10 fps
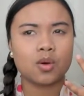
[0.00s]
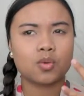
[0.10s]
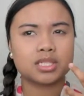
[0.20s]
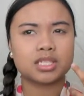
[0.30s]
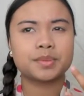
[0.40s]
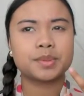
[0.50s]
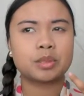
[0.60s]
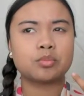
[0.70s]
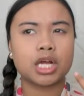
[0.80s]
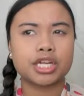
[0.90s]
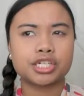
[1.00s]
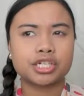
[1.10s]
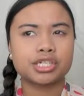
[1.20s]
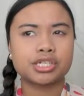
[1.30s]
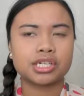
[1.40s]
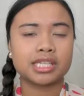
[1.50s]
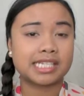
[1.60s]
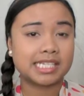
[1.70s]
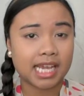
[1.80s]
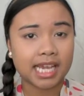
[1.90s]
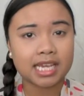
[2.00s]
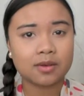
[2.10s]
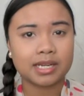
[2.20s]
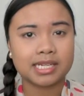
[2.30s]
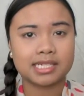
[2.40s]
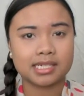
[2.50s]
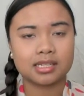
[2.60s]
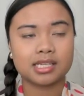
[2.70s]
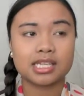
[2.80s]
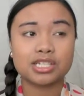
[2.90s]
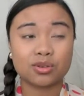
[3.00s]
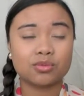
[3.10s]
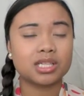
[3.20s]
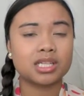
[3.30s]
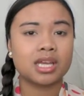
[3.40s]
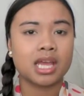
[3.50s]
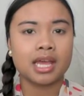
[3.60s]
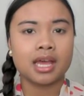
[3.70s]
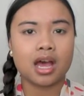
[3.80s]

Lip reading: was a little bit more blotchier during the day when I didn't, because I don't really